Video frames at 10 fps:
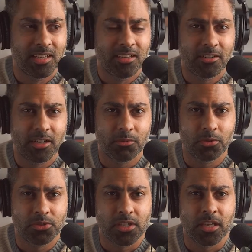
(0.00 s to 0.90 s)
all right, we'll
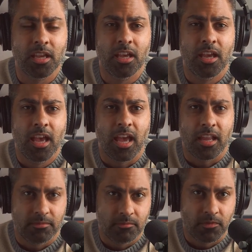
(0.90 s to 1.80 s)
see.
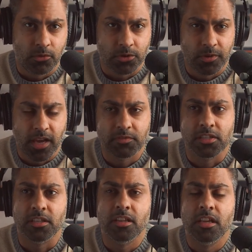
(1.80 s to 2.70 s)
And of course, we have
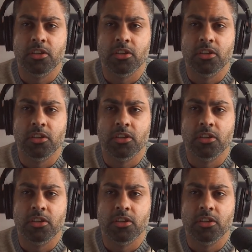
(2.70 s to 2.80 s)
seen.